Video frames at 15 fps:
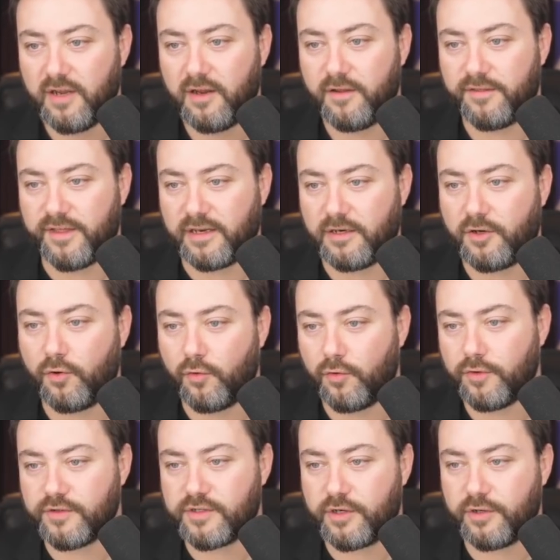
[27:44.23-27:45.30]
then
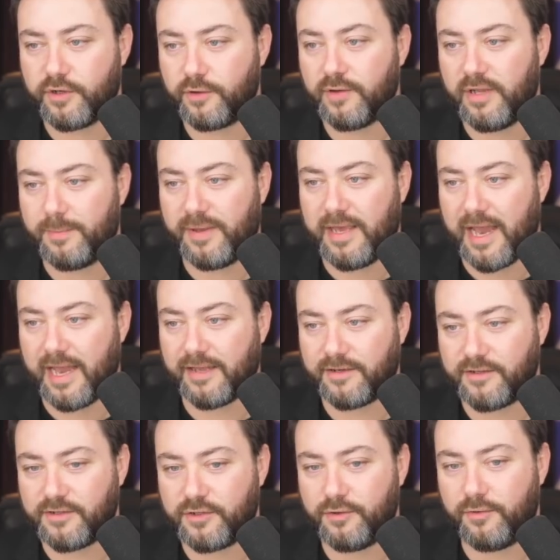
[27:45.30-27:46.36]
cause could only be
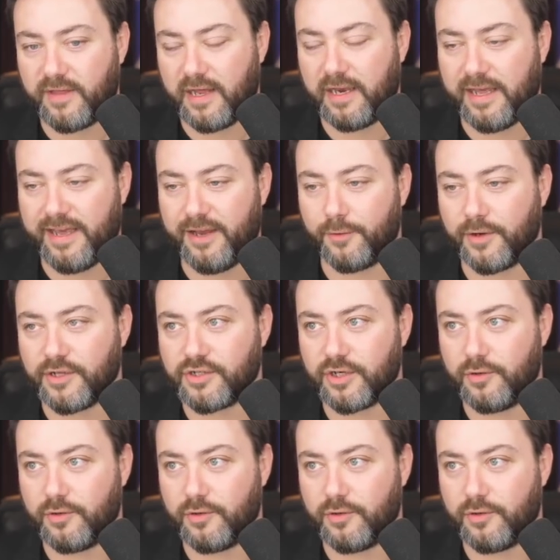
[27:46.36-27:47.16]
added to that language